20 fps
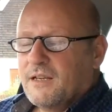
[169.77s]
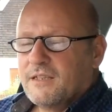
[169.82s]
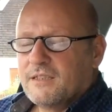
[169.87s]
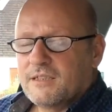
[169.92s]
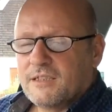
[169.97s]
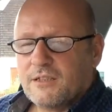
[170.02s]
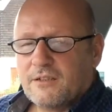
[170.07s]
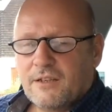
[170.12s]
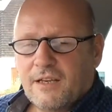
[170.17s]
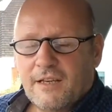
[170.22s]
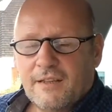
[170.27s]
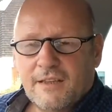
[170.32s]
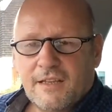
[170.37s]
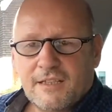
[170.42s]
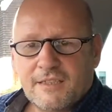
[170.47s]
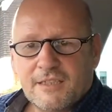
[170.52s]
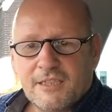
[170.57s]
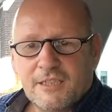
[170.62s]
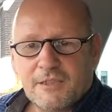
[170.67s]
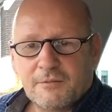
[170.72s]
So in
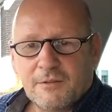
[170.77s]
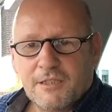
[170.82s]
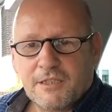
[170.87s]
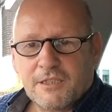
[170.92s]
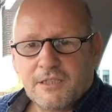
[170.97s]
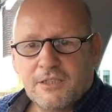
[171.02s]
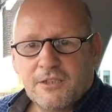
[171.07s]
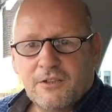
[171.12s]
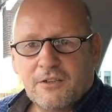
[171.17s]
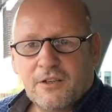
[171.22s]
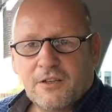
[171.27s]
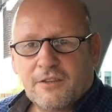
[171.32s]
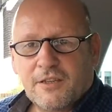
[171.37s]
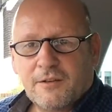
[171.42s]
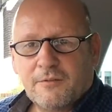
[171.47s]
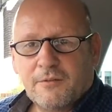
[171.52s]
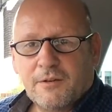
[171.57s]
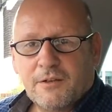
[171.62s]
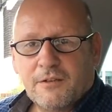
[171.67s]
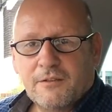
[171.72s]
that situation you've got to
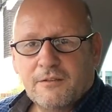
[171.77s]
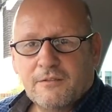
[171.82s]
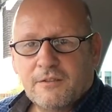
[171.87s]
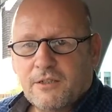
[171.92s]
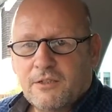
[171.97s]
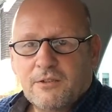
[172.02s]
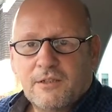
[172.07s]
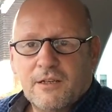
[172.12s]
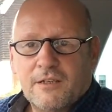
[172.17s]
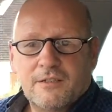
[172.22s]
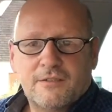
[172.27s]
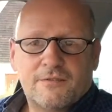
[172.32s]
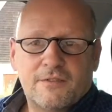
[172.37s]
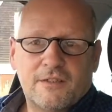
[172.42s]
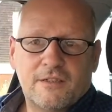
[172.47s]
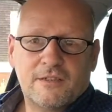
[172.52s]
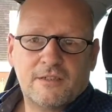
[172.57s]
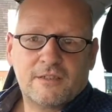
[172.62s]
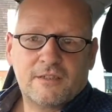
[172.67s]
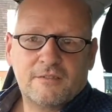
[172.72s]
think, well, who goes
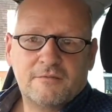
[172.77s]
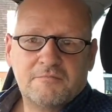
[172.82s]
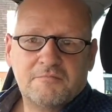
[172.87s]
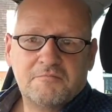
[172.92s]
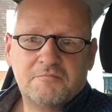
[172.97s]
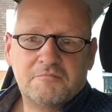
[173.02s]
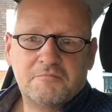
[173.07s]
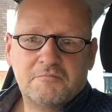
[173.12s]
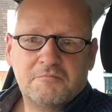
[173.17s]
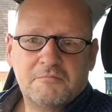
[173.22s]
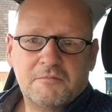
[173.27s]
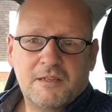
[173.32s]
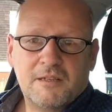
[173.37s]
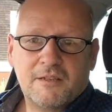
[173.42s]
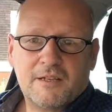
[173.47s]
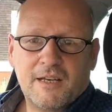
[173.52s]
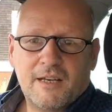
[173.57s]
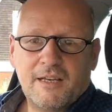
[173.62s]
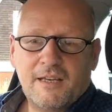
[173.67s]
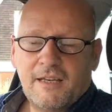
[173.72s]
first?
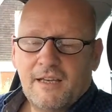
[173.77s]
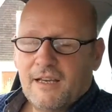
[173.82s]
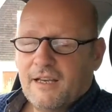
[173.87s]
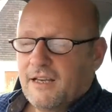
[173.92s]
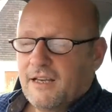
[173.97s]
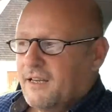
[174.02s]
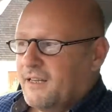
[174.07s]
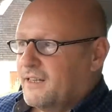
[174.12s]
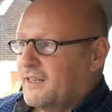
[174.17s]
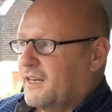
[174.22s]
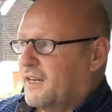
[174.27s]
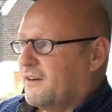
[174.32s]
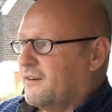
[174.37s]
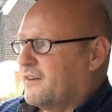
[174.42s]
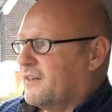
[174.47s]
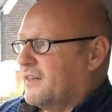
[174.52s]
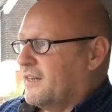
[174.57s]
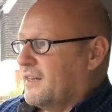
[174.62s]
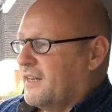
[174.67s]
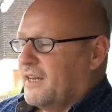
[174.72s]
Okay,
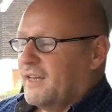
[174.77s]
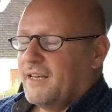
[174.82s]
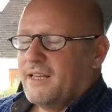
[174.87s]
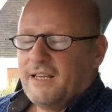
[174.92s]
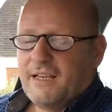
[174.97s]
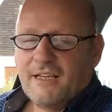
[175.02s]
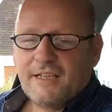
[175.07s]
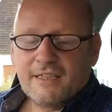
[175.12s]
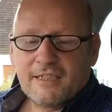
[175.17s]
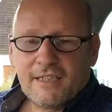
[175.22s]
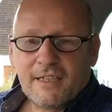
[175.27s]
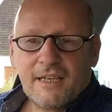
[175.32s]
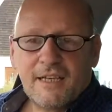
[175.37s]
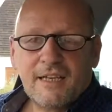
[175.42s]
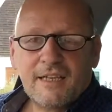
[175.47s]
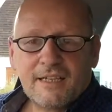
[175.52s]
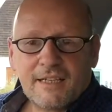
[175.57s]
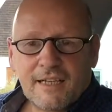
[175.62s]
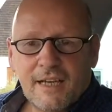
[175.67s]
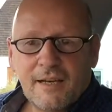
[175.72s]
now
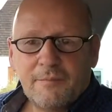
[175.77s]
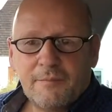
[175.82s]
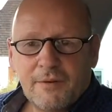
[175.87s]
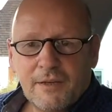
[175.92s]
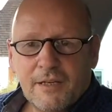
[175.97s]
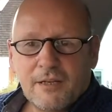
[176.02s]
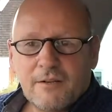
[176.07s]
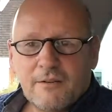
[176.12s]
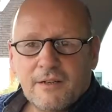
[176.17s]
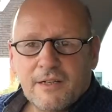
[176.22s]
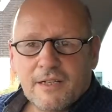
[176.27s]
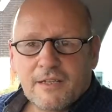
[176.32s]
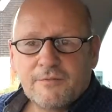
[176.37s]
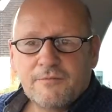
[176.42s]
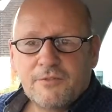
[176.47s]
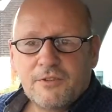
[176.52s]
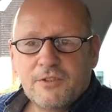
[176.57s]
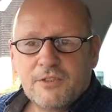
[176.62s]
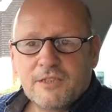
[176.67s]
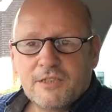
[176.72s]
it can be quite a
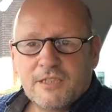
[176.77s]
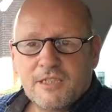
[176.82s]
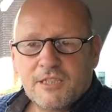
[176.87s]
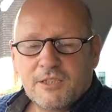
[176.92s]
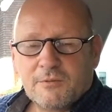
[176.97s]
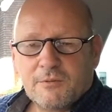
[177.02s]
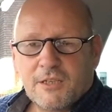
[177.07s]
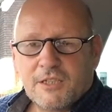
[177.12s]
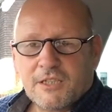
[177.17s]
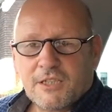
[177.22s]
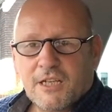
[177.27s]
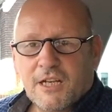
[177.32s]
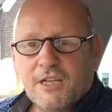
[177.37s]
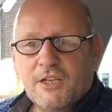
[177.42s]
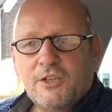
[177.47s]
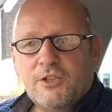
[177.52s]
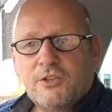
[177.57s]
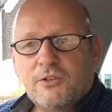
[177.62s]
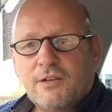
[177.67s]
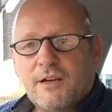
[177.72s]
confusing situation,
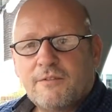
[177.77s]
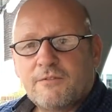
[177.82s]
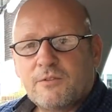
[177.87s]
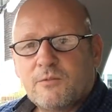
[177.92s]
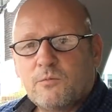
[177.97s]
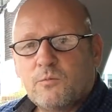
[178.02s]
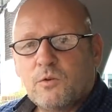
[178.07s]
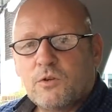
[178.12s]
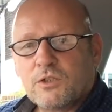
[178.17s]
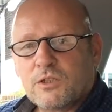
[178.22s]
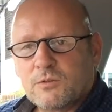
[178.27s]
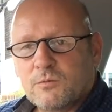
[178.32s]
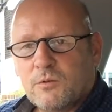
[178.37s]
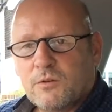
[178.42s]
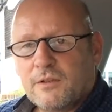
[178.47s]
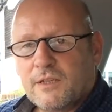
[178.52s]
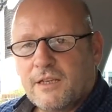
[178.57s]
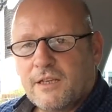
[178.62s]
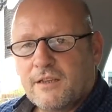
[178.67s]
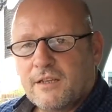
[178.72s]
and you do have to watch
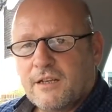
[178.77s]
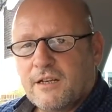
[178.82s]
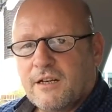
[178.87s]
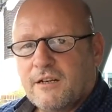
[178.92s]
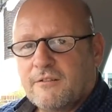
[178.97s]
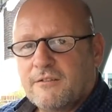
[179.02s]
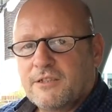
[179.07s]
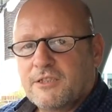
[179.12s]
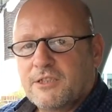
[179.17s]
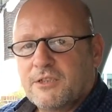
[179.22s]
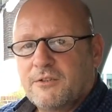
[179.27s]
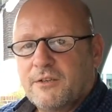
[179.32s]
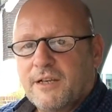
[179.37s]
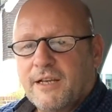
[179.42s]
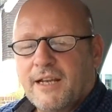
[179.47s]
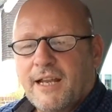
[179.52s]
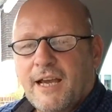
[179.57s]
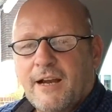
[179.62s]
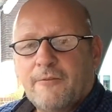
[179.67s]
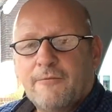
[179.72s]
what the other car is doing
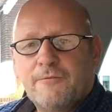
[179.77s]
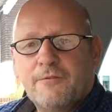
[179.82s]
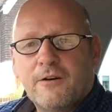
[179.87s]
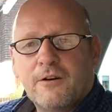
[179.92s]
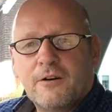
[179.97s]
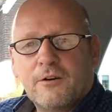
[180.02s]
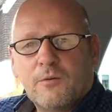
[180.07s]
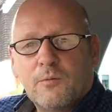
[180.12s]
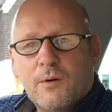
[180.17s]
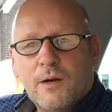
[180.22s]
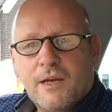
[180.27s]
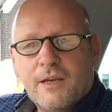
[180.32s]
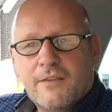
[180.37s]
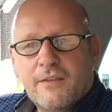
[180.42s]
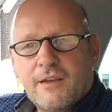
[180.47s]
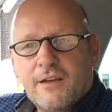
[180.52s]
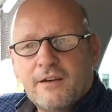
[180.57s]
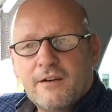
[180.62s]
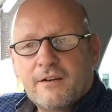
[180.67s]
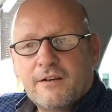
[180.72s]
and how far away
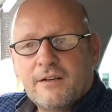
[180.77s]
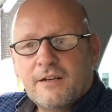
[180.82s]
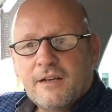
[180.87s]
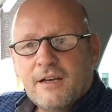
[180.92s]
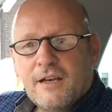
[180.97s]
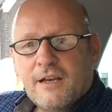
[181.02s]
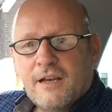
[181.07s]
they are